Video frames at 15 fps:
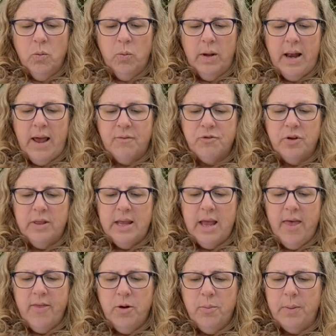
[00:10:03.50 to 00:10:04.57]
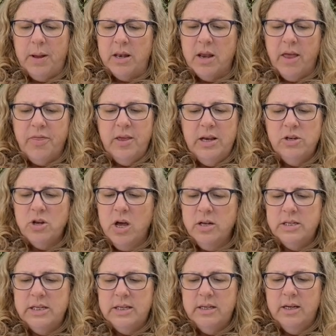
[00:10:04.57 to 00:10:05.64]
one after the other, but nothing
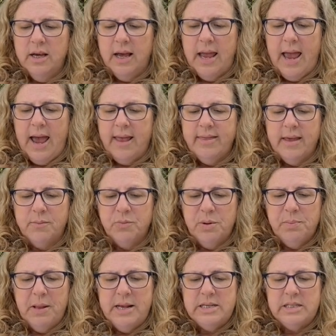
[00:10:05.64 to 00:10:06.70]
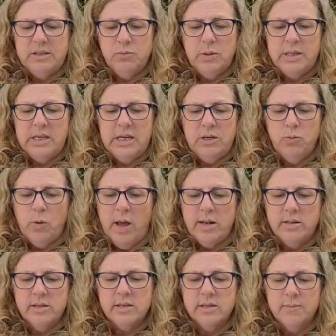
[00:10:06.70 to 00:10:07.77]
daunted, I had them replaced with tin
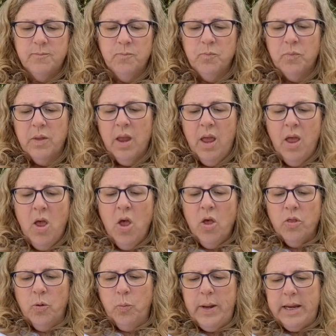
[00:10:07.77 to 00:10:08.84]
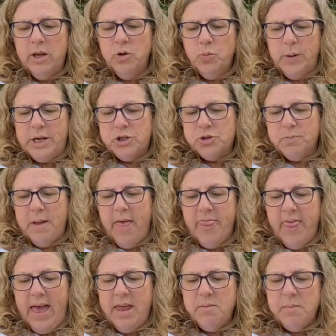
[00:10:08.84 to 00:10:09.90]
ones. The wicked witch
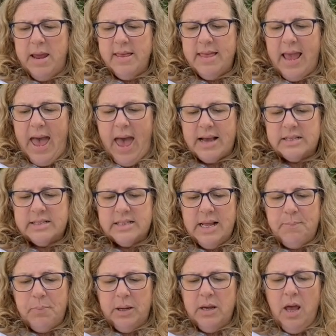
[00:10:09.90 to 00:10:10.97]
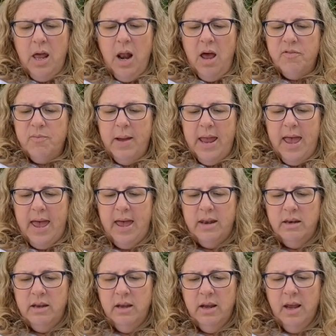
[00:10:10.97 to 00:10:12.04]
then made the axe slip and cut off my head,
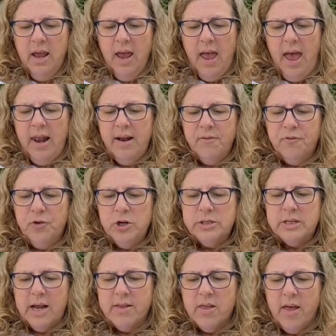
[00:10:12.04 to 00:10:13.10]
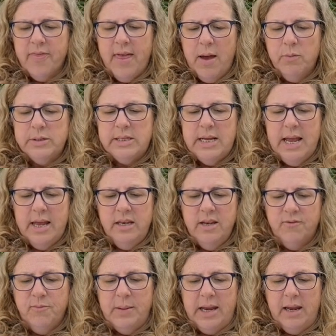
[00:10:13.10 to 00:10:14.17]
and at first I thought that was the end
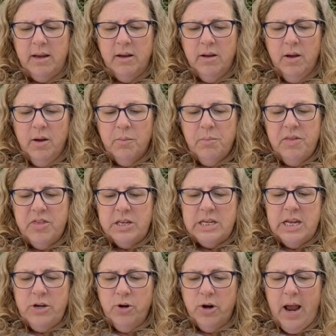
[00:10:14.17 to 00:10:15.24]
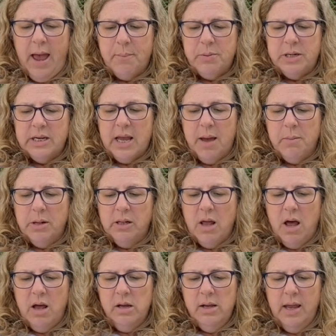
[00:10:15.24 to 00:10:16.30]
of me, but the tinner happened to come
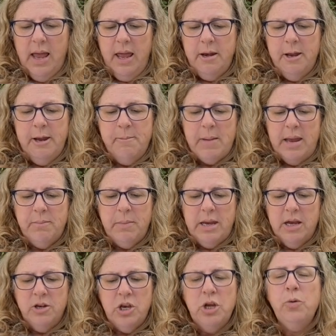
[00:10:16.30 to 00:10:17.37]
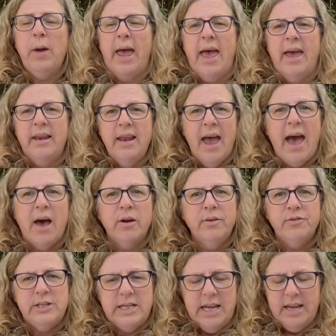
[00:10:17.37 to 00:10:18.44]
along, and he made me a new head out
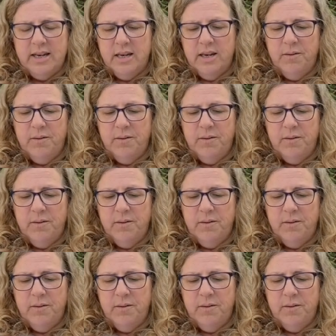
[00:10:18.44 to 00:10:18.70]
of tin.